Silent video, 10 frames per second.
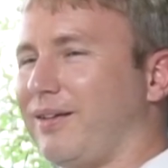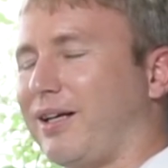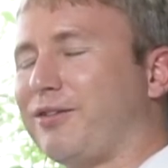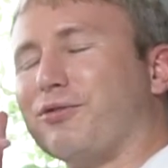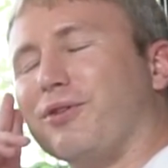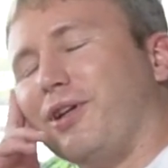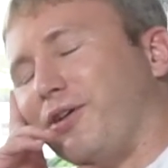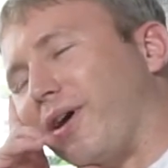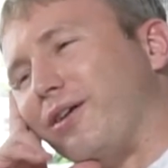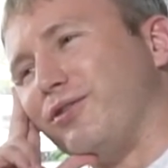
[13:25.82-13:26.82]
that's a really
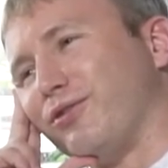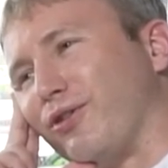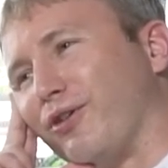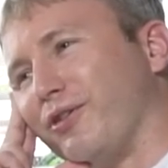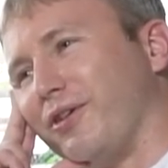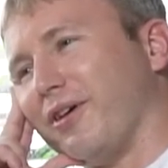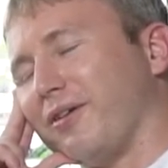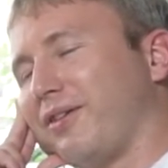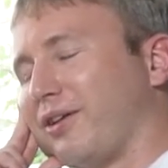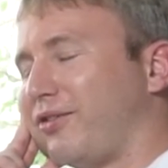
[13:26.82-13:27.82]
crazy story. Yeah,
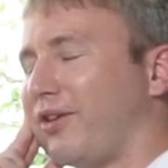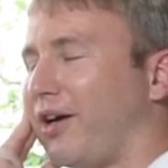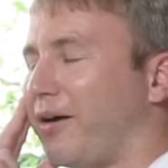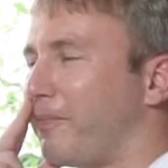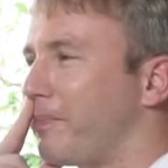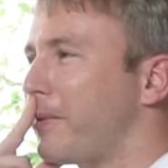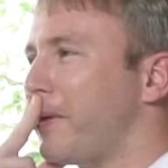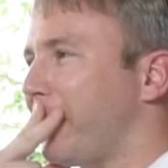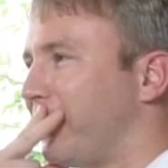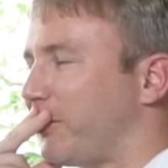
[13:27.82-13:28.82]
that's
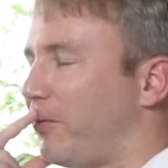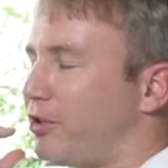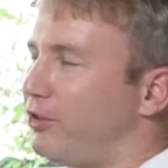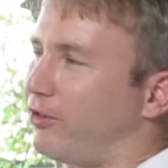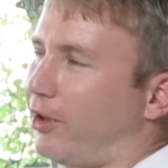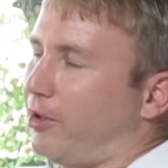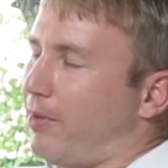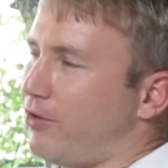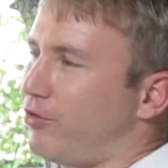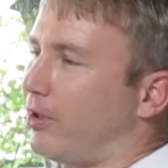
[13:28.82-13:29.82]
because um, I watched this
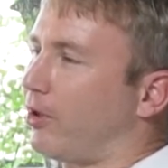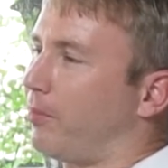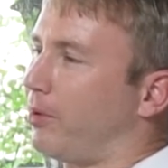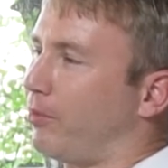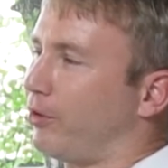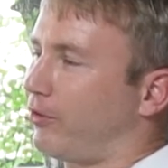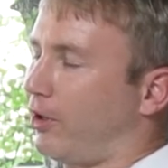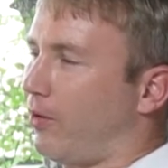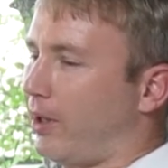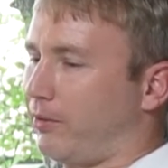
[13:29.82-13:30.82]
documentary a couple of months
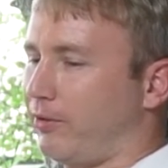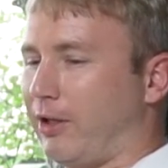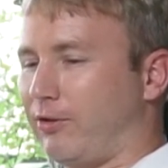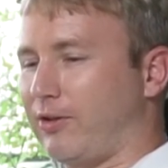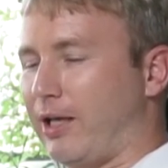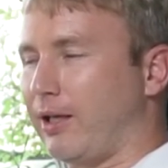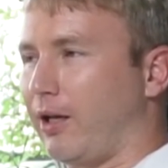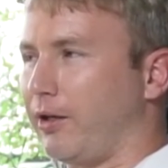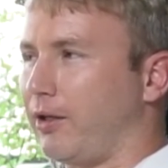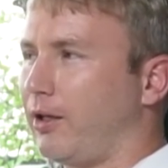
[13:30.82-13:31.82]
ago, and it, it said that
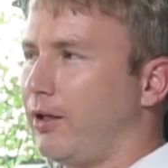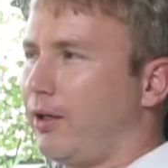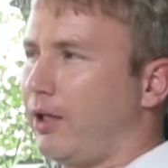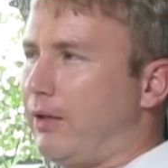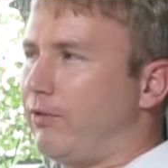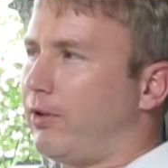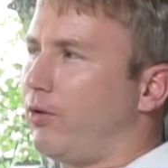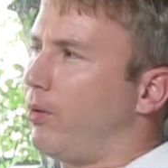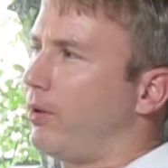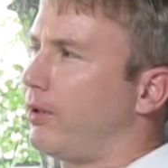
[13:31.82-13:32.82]
like even
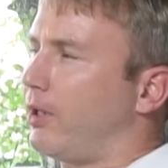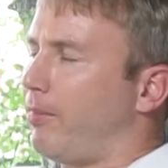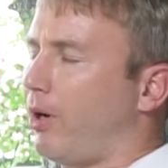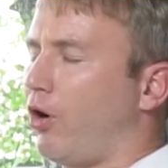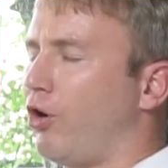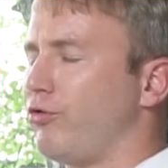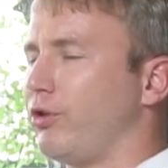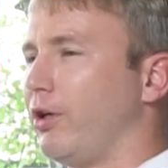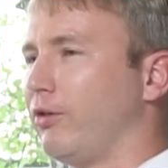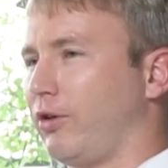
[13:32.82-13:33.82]
to, till about
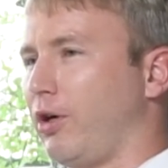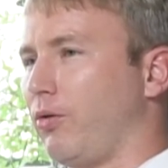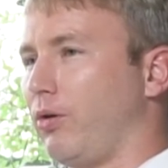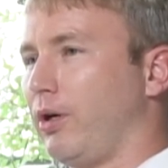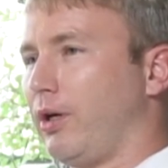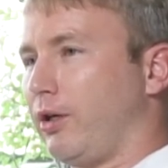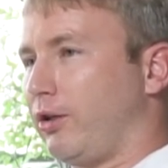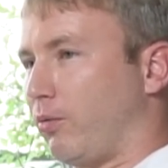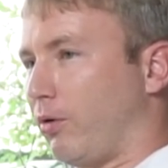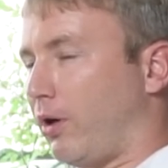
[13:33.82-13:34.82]
hundred years ago,
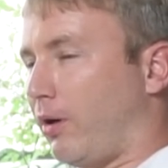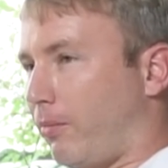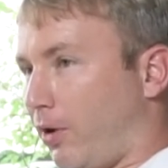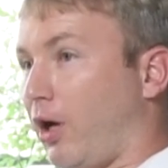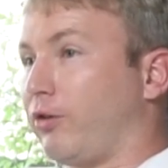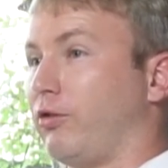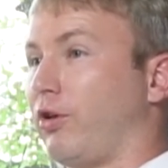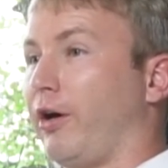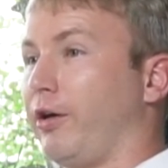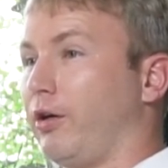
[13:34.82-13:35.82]
there were lots of
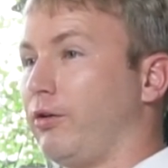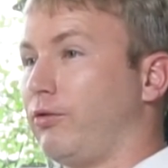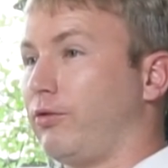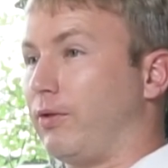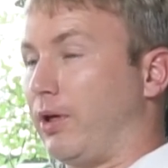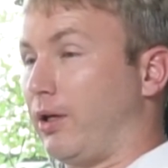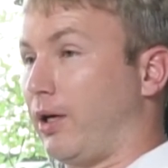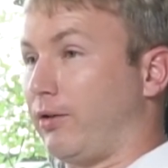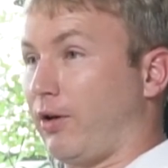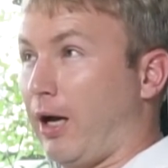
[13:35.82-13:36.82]
tigers in
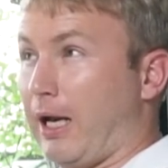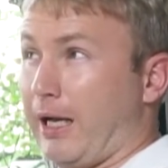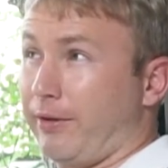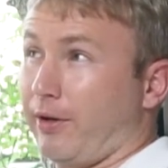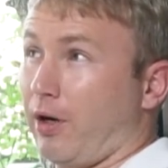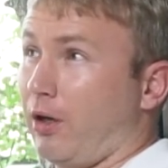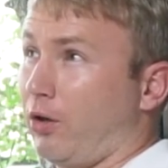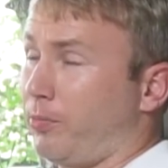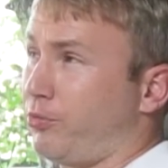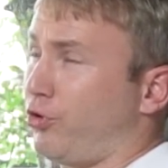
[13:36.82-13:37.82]
uh, Thailand and all
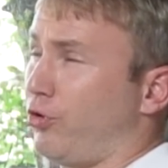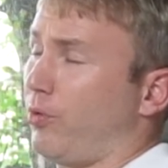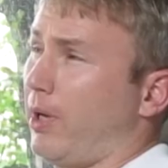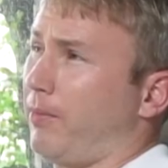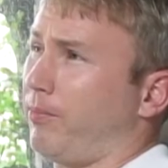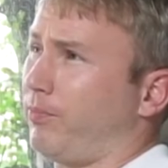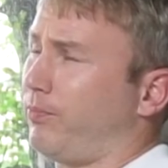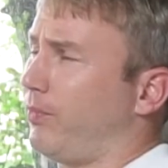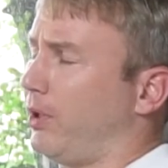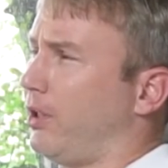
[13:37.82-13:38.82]
up through
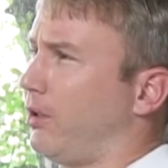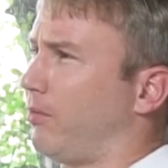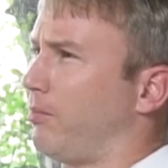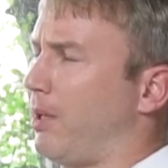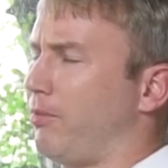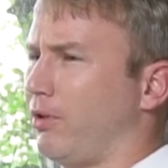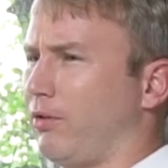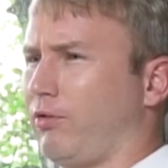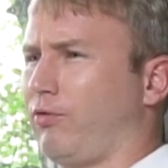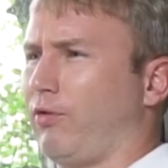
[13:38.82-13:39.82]
um, I think maybe uh,